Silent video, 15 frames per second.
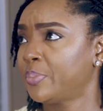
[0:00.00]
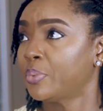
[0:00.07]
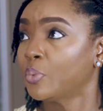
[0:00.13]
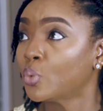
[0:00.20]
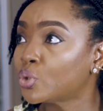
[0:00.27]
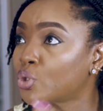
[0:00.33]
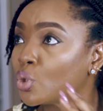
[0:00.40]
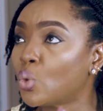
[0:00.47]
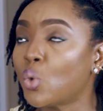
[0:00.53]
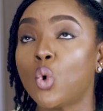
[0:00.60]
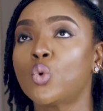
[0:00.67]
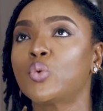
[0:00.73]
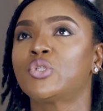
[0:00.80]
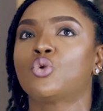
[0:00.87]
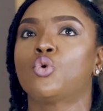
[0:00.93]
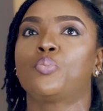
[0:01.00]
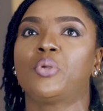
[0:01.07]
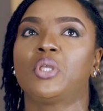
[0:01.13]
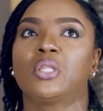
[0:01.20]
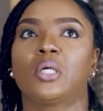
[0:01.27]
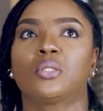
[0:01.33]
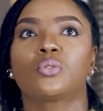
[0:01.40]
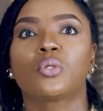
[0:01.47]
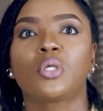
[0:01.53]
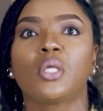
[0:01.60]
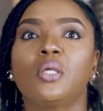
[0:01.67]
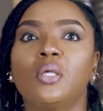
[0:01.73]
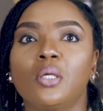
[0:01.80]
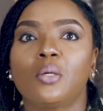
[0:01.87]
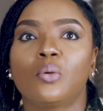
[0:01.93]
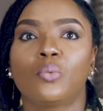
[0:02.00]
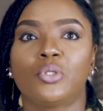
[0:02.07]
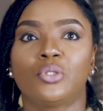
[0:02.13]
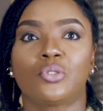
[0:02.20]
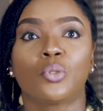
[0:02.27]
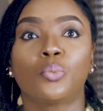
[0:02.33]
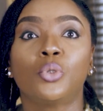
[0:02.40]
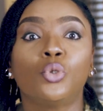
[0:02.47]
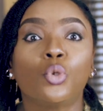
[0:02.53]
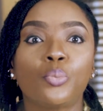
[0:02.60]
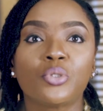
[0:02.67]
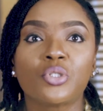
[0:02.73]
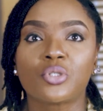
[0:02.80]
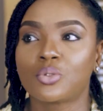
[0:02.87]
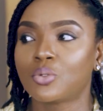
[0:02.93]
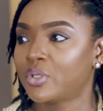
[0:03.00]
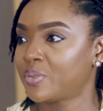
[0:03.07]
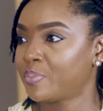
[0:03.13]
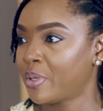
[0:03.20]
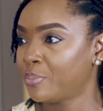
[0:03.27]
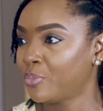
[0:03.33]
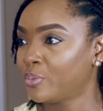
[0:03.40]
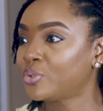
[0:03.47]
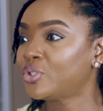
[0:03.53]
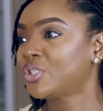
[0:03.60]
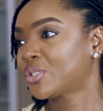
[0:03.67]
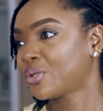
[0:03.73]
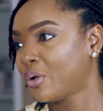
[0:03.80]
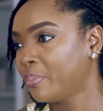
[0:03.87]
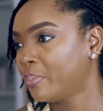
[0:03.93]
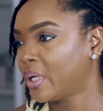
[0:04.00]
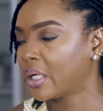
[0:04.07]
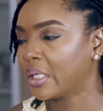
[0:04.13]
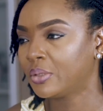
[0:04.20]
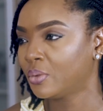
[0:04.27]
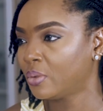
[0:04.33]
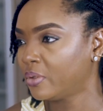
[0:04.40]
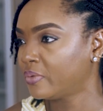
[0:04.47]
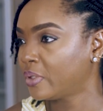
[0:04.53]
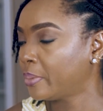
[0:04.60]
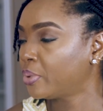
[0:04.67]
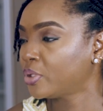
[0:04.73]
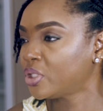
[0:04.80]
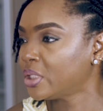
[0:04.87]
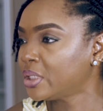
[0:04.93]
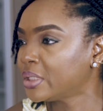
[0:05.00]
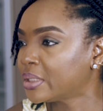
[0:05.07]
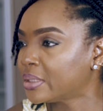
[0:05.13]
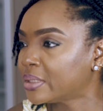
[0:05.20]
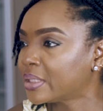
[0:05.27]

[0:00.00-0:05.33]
I was always hoping that, okay, when someone opens the door, it's my mom, she's come back and all of that. But she didn't.